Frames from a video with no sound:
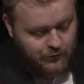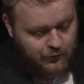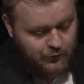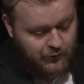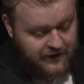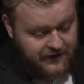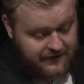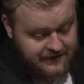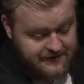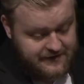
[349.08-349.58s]

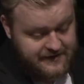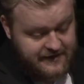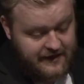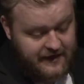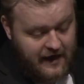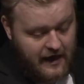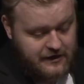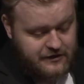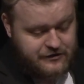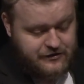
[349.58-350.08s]
We can see
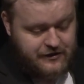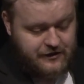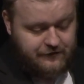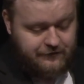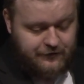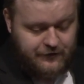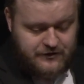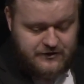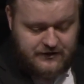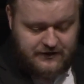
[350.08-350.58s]
actually in
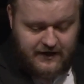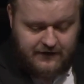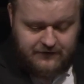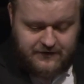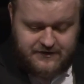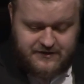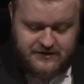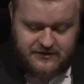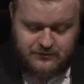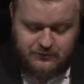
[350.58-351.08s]
verse 11,
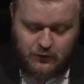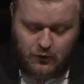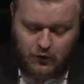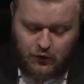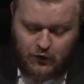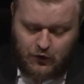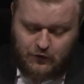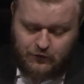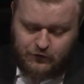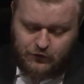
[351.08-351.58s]
it says,
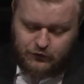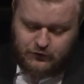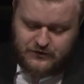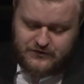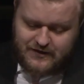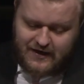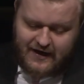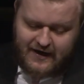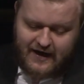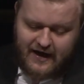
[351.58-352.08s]
Moreover,
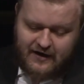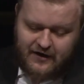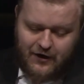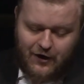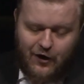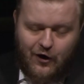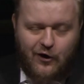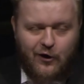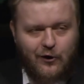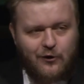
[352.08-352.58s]
Uzziah had a
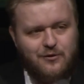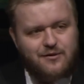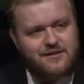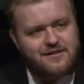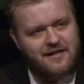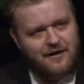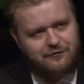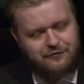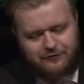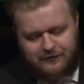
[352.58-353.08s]
host
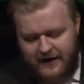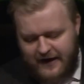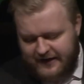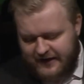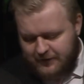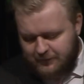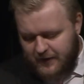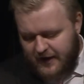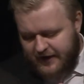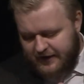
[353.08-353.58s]
of
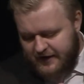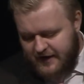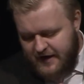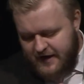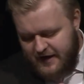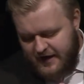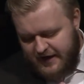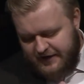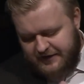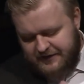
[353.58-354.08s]
fighting men.
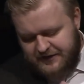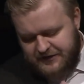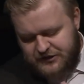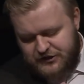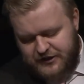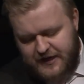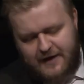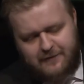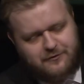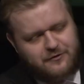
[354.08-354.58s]
And in this
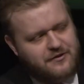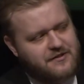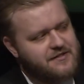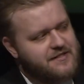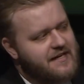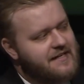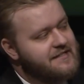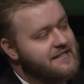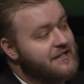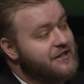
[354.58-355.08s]
chapter, it
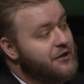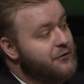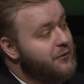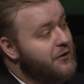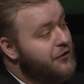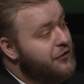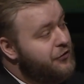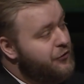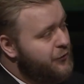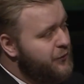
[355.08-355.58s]
says that there were
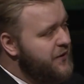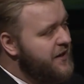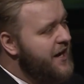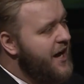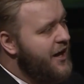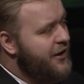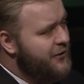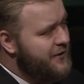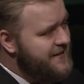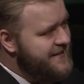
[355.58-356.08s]

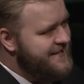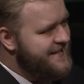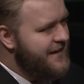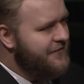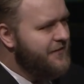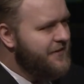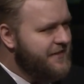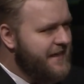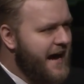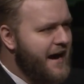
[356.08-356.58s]

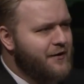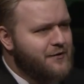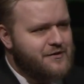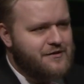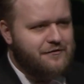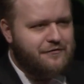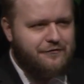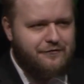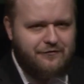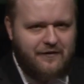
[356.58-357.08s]

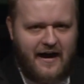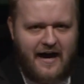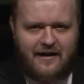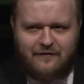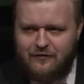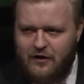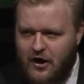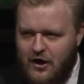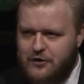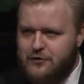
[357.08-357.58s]

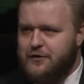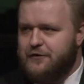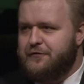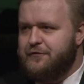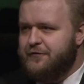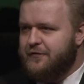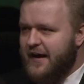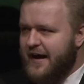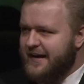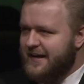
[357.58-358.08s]
307,500
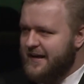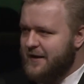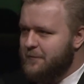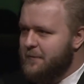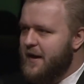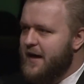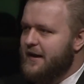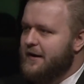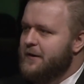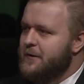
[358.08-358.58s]
fighting
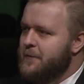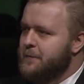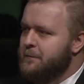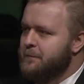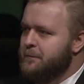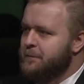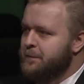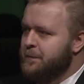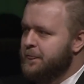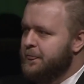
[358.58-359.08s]
men.
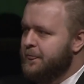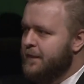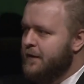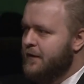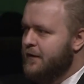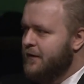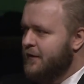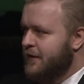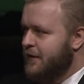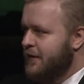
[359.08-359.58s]

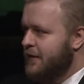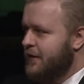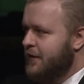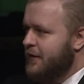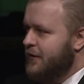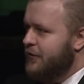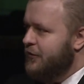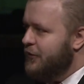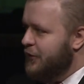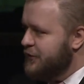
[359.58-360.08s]

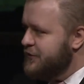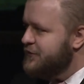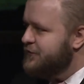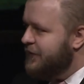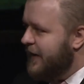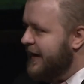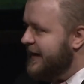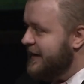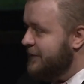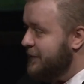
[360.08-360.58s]
Those
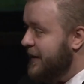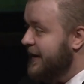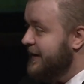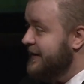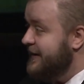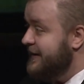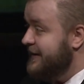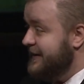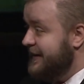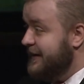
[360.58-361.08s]
fighting men
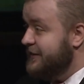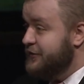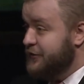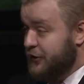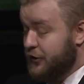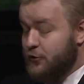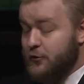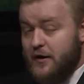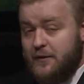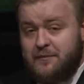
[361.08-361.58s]
needed to get their
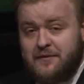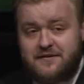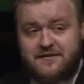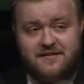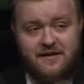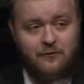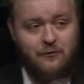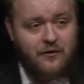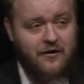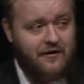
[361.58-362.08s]
equipment
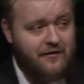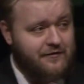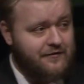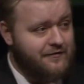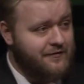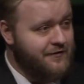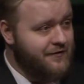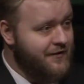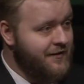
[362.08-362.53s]
somewhere,